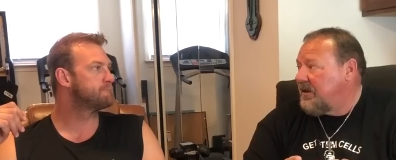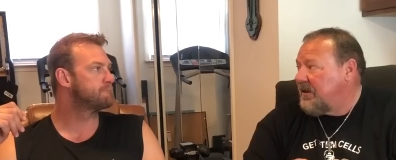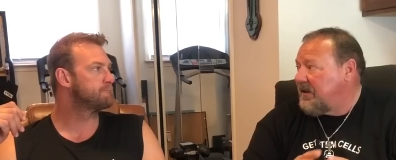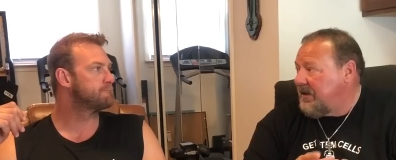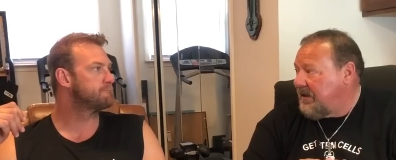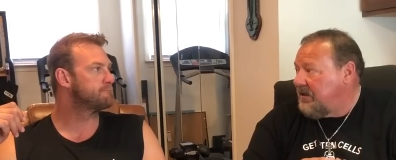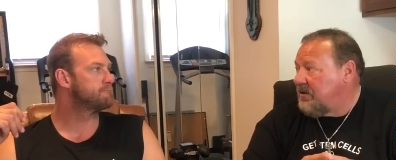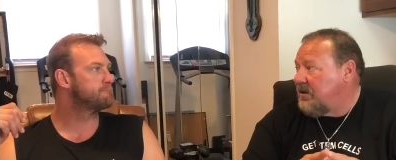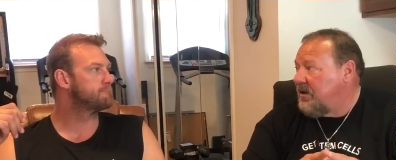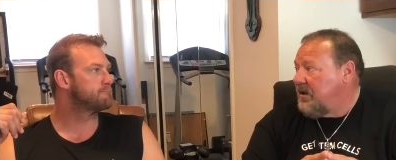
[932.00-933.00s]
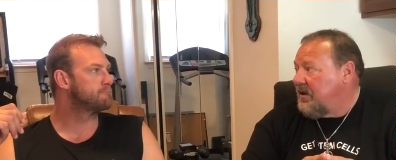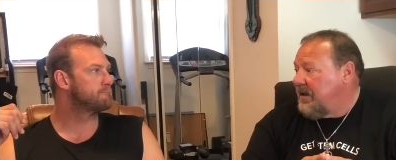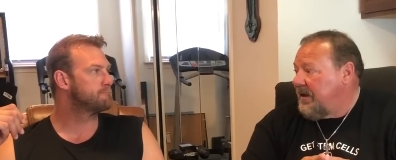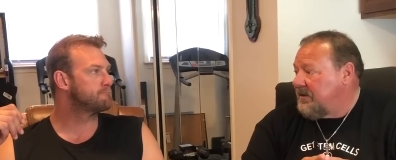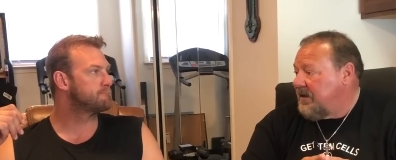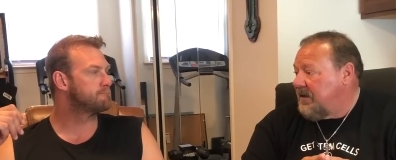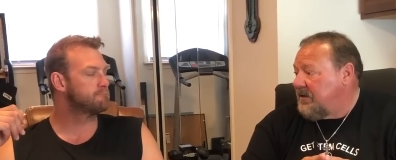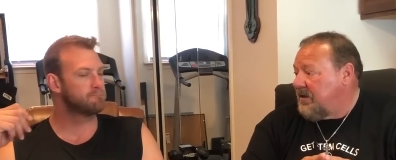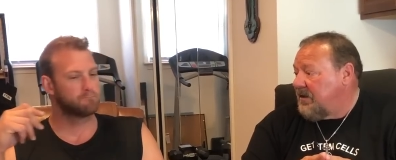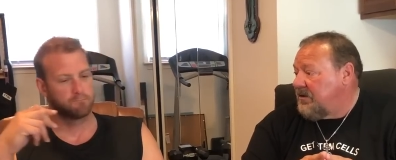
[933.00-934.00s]
Speaker 1: let it heal, and
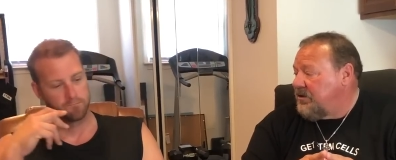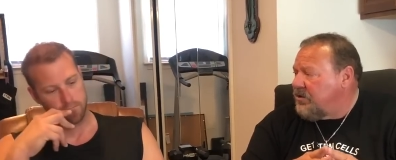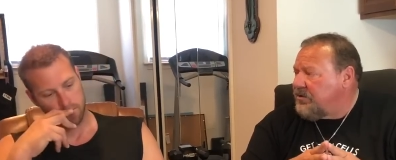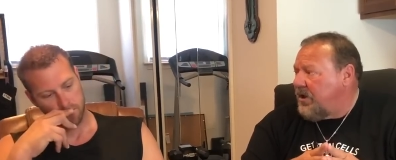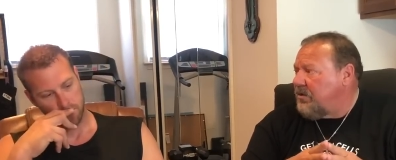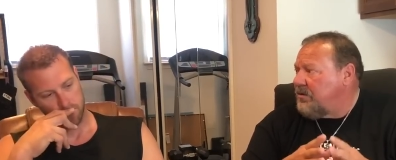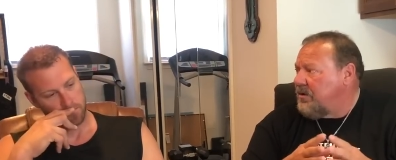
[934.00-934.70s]
then uh, you'll know.